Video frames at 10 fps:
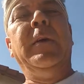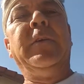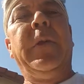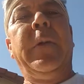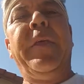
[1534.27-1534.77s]

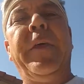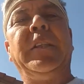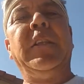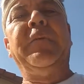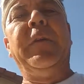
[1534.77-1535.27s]
So anyway,
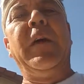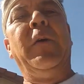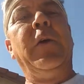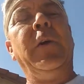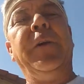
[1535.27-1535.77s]
that's it for
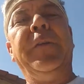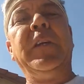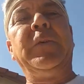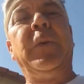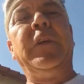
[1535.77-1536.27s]
now.
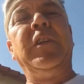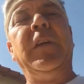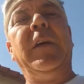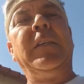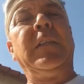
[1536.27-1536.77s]
Thanks for
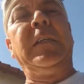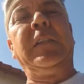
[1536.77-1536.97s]
watching, guys.